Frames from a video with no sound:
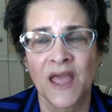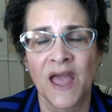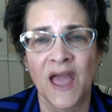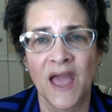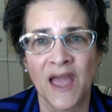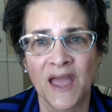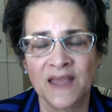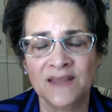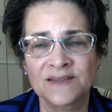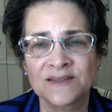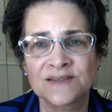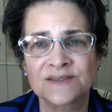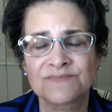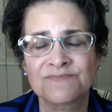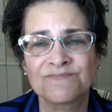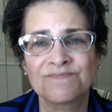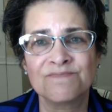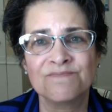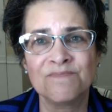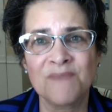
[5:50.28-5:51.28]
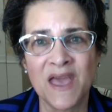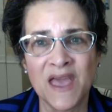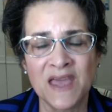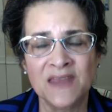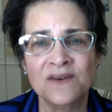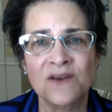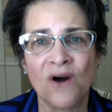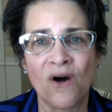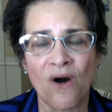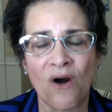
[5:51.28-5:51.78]
And
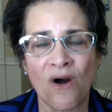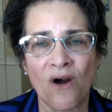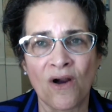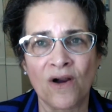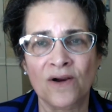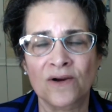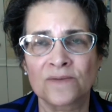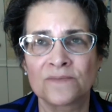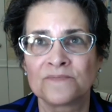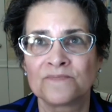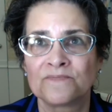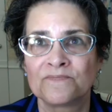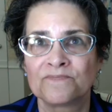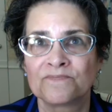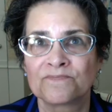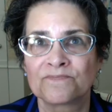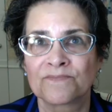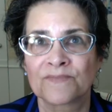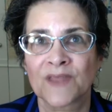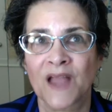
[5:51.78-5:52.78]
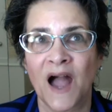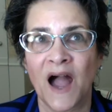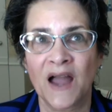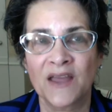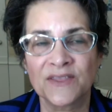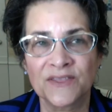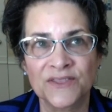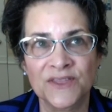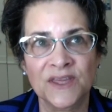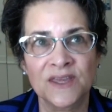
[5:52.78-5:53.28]
men are,
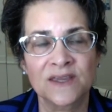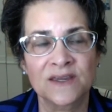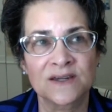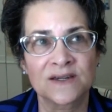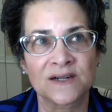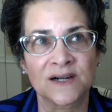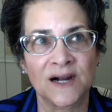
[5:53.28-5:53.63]
I think,